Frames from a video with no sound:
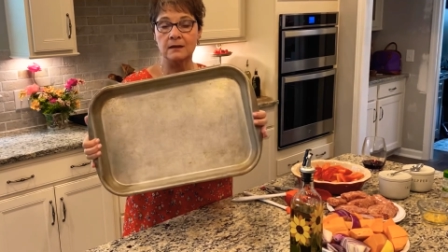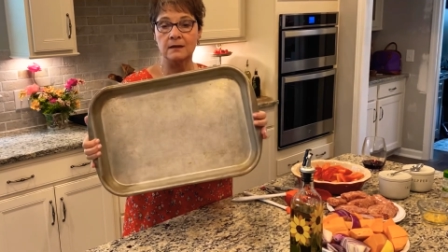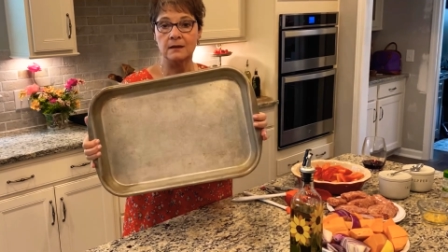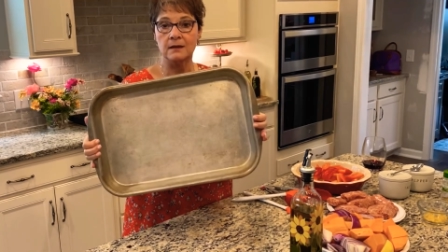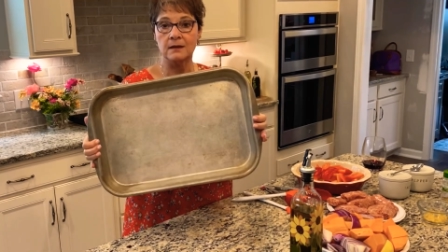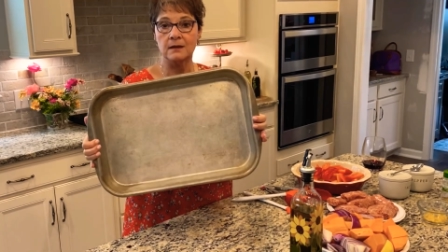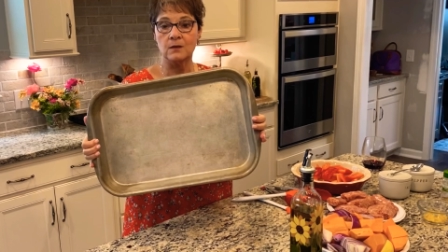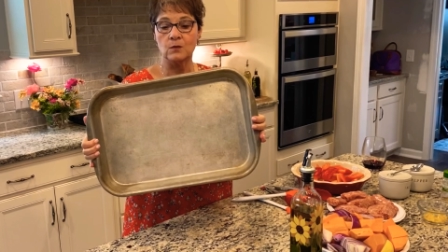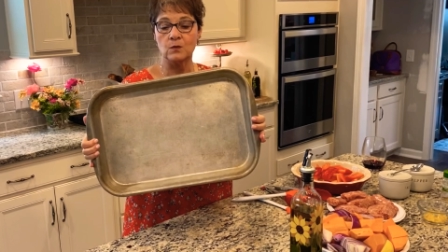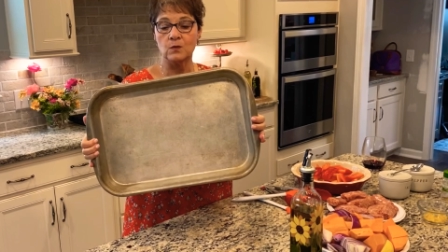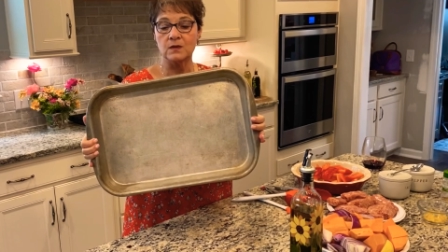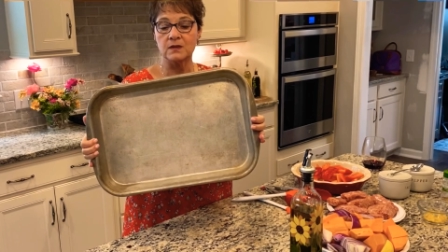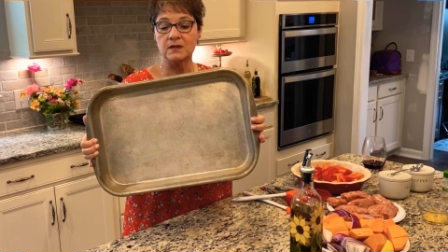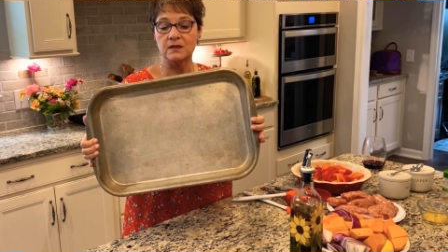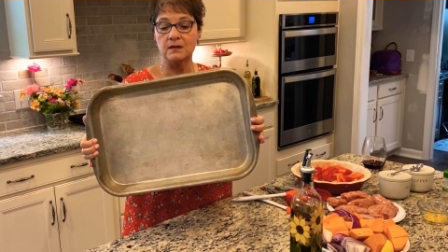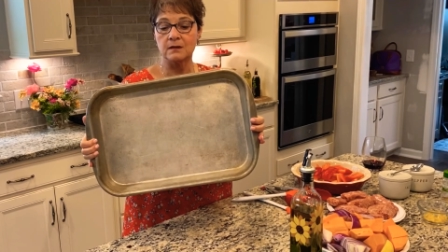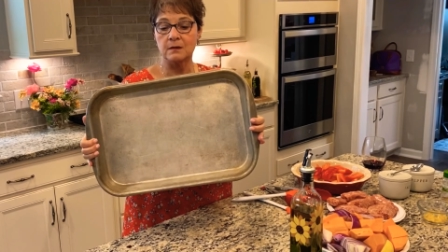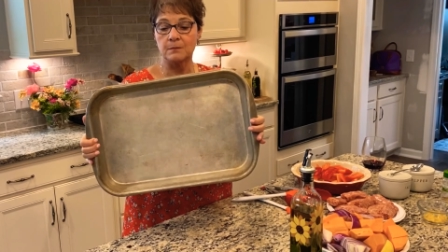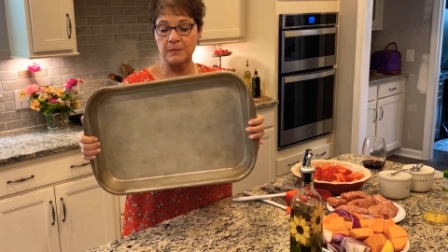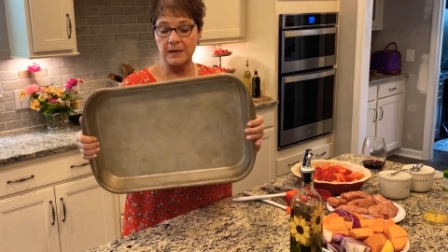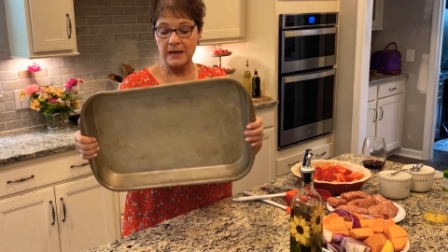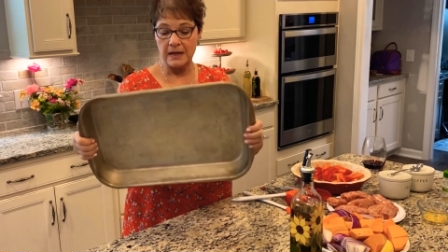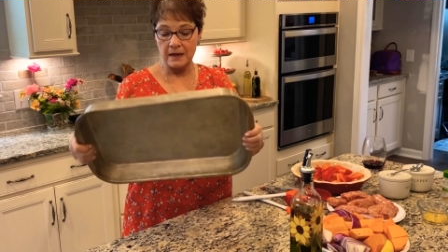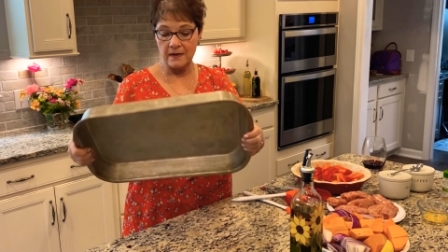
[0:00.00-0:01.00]
It was a
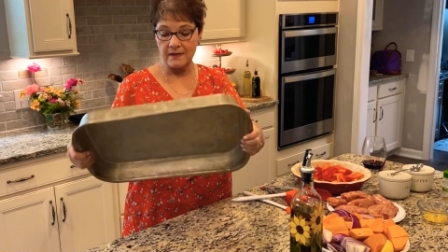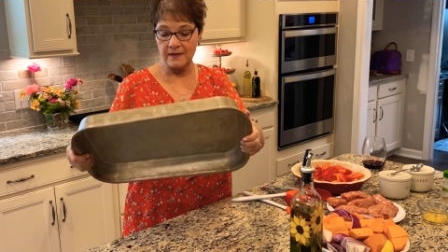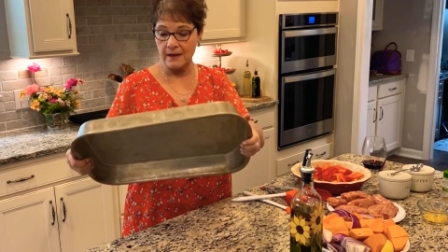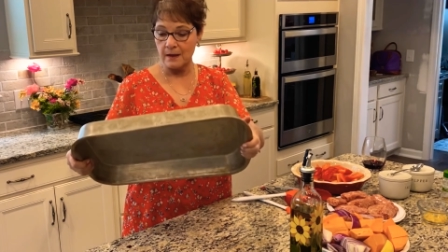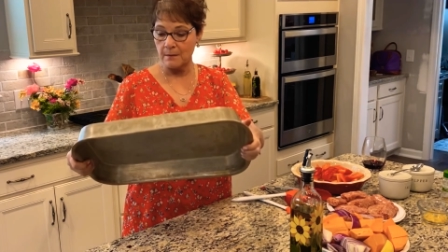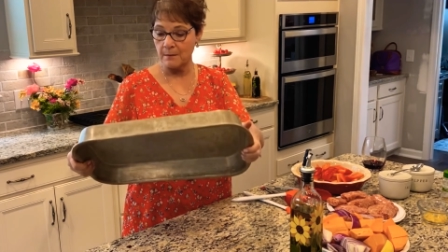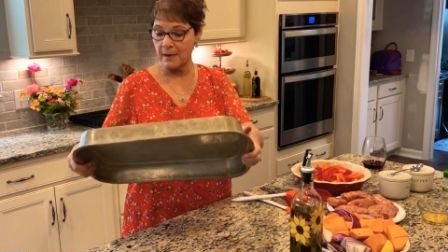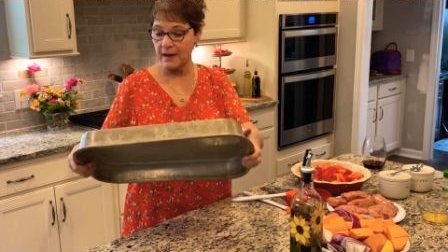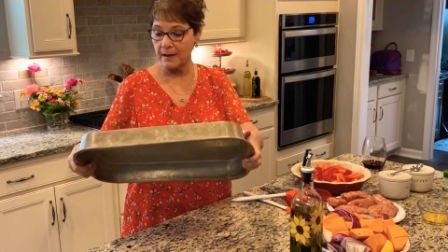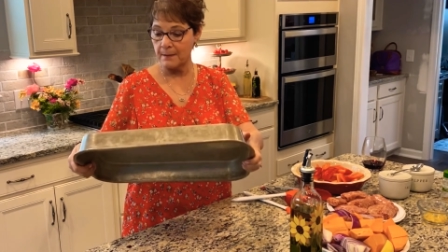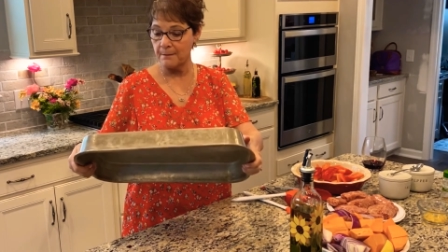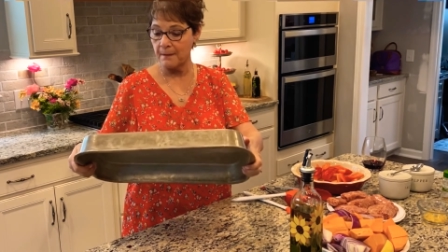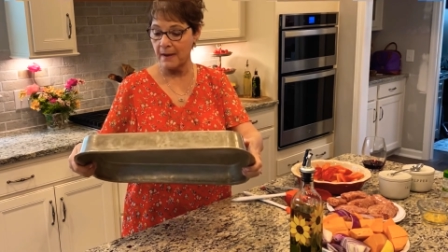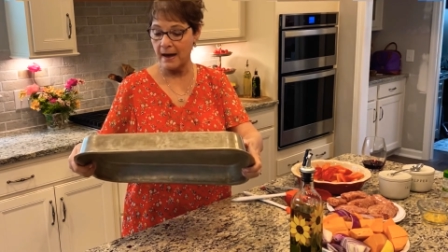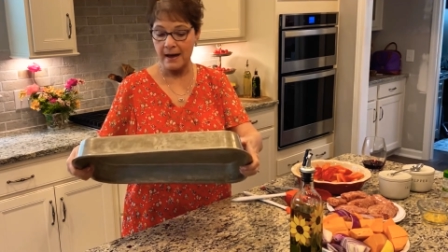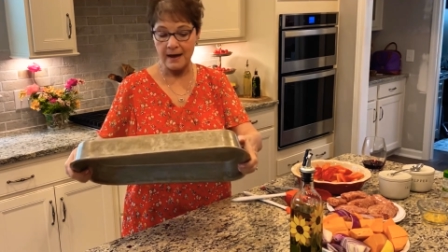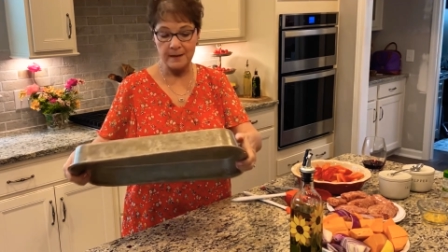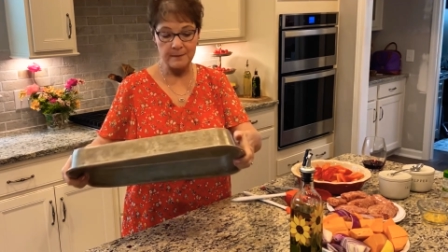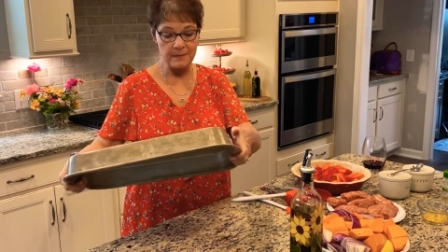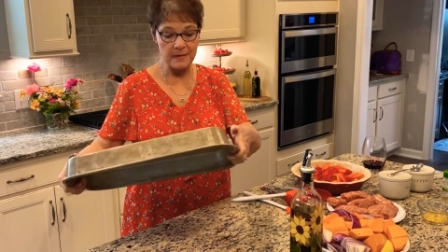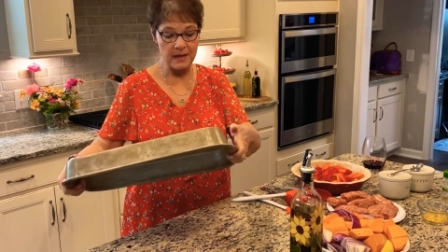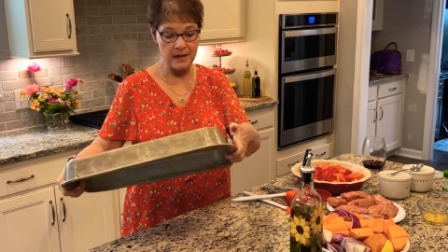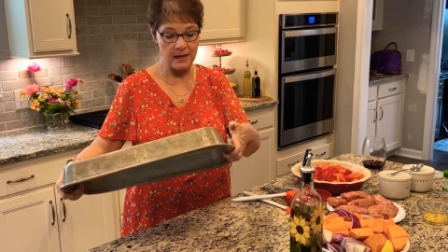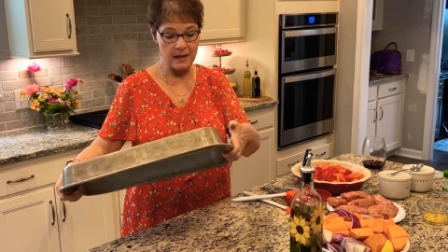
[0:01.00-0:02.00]
pan that my
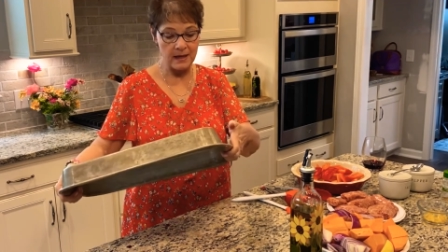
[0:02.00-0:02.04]
mom